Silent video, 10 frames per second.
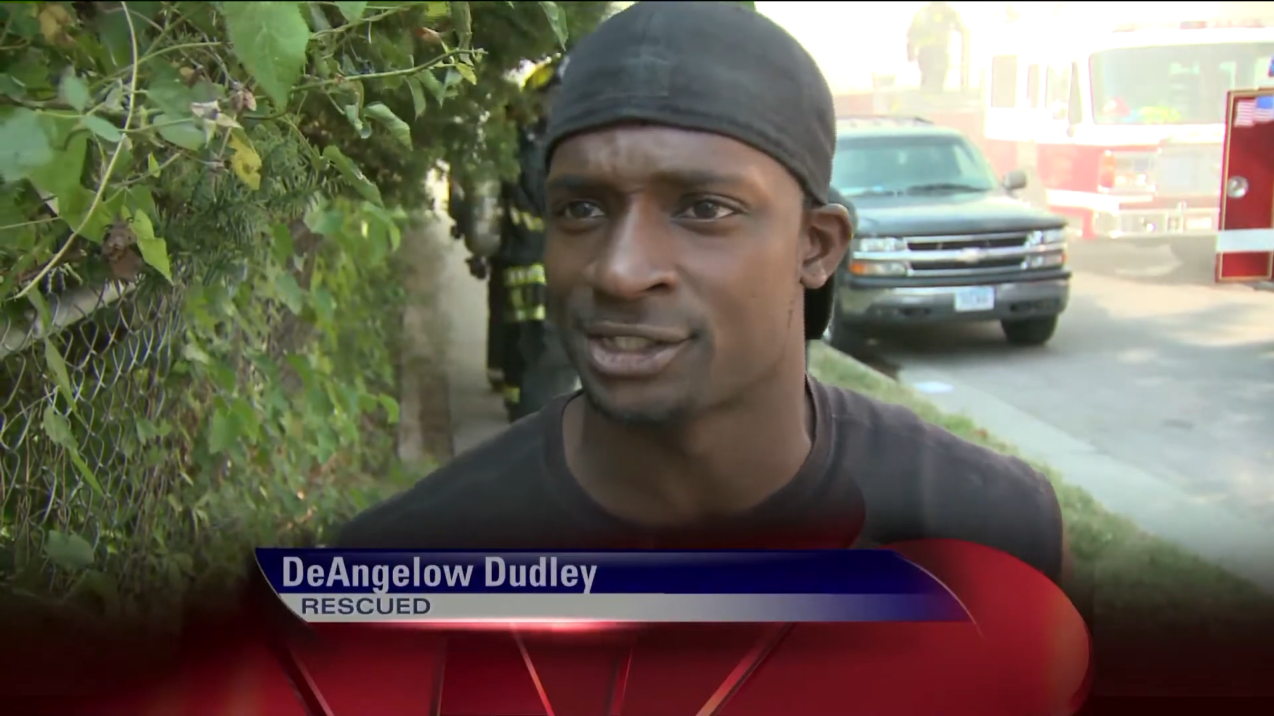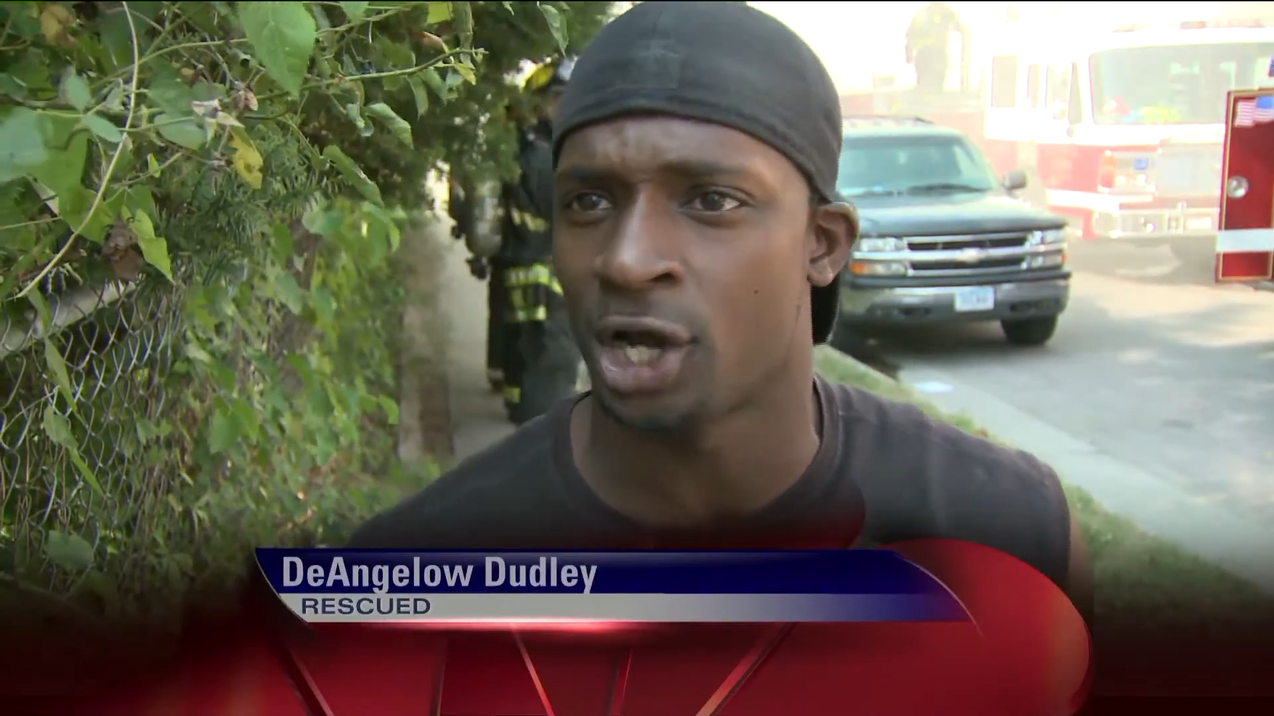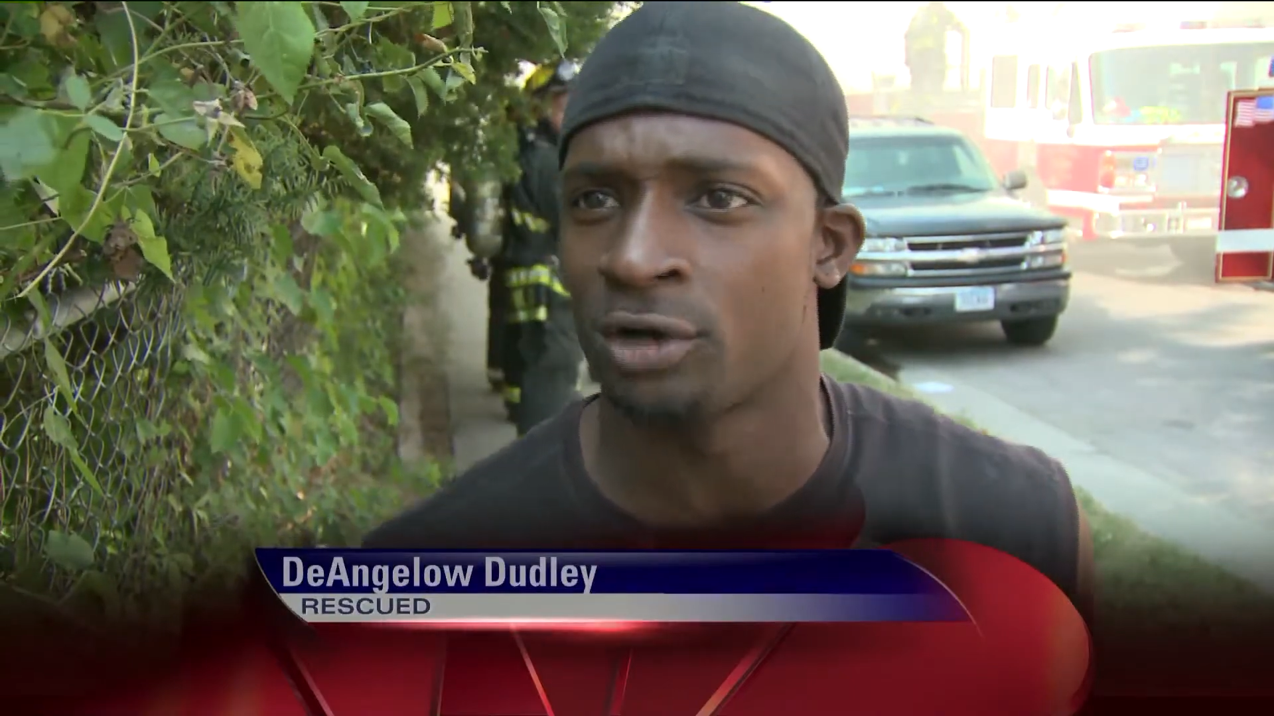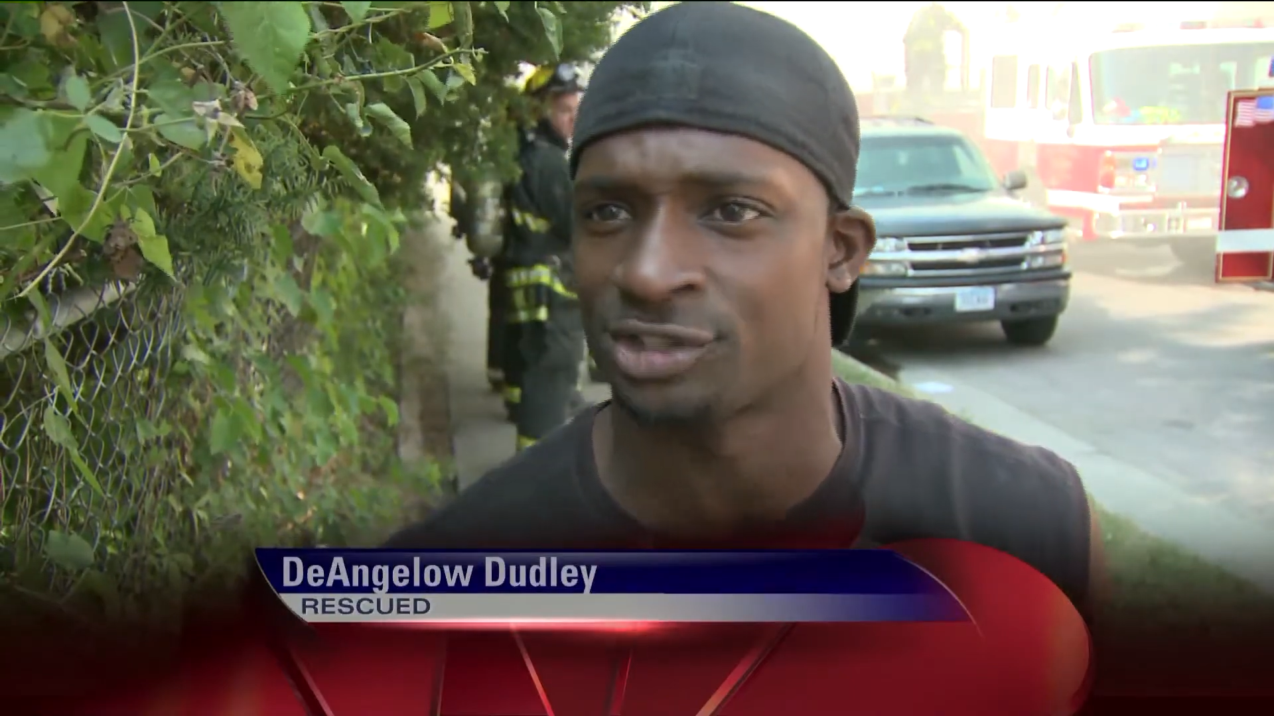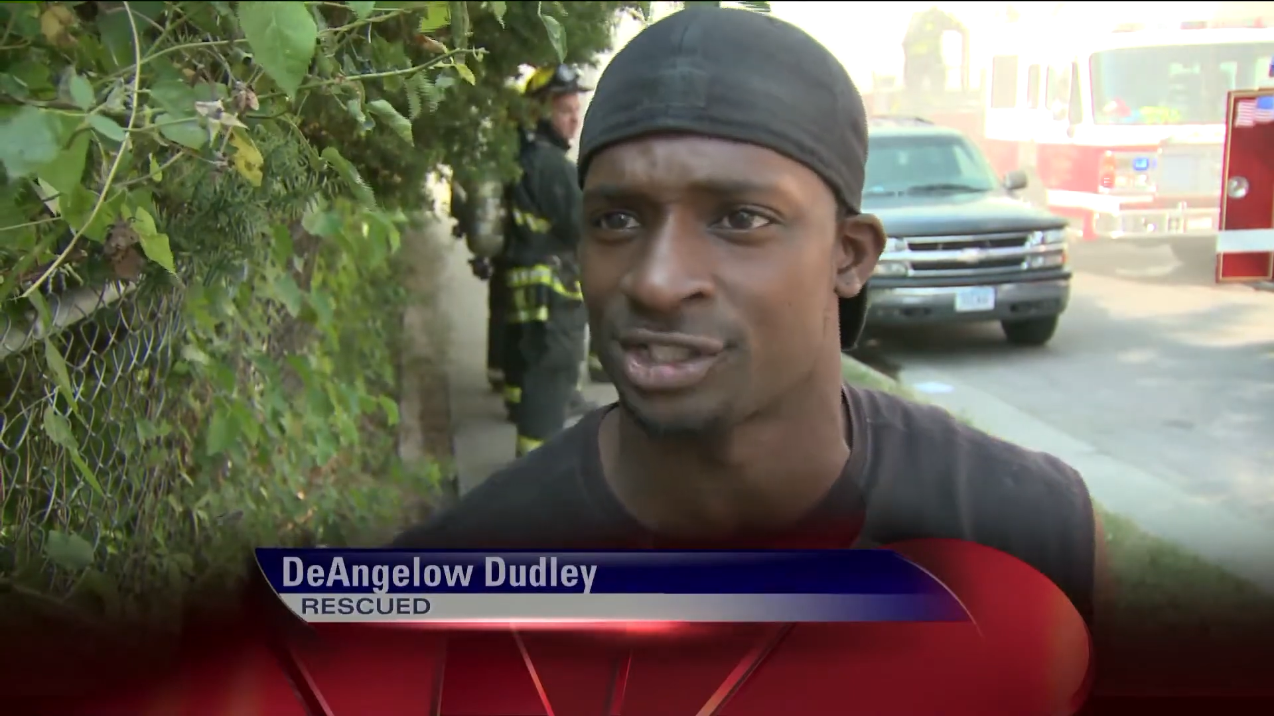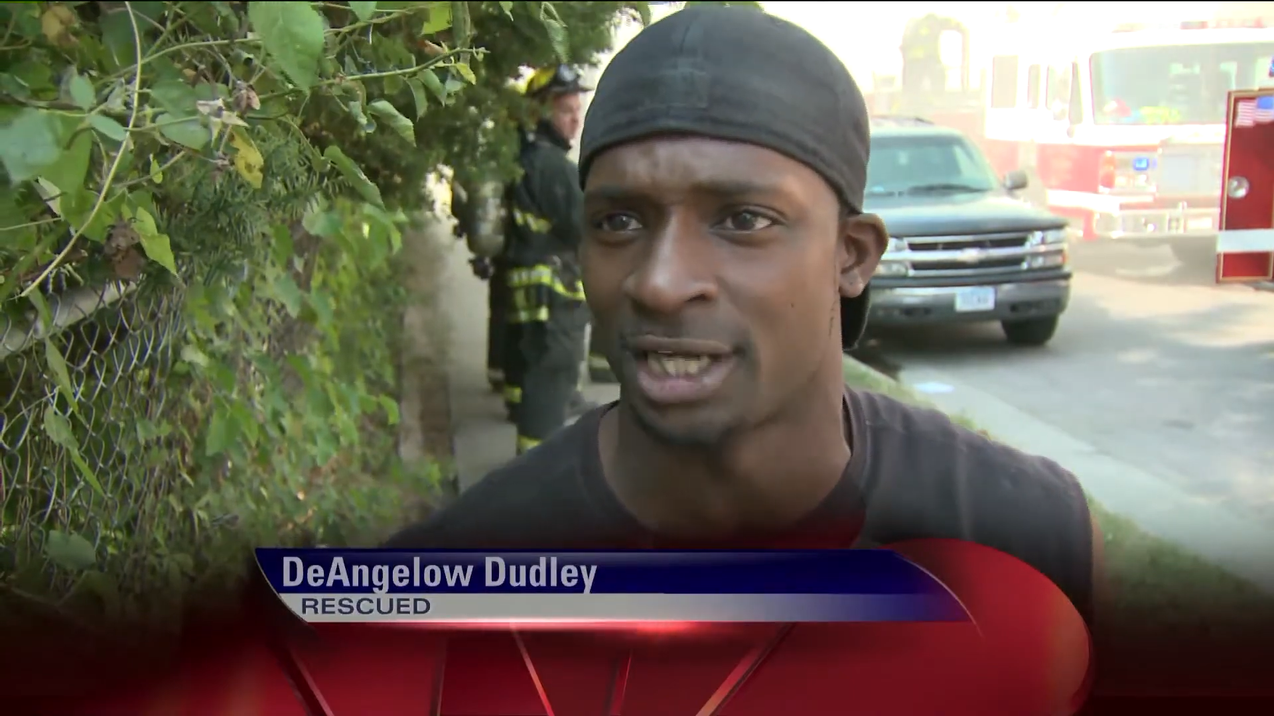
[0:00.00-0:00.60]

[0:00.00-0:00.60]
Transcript: toast or